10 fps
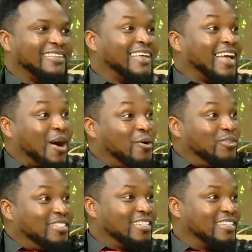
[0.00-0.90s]
I
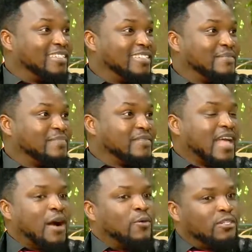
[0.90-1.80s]
wouldn't.
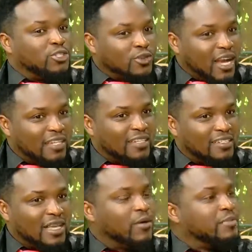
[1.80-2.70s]
I want
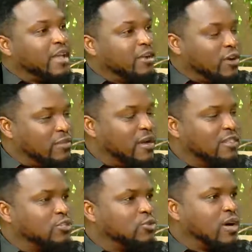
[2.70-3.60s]
Ugandans. I want my
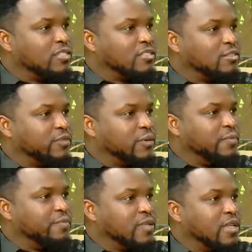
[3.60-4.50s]
grandmother to watch this film.
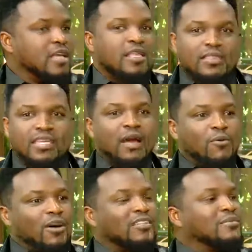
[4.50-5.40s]
Yes. Then I
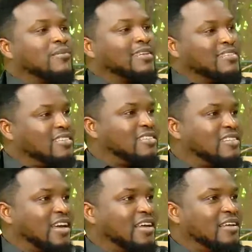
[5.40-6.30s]
want my
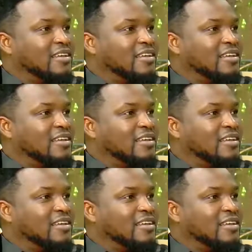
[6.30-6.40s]
sister.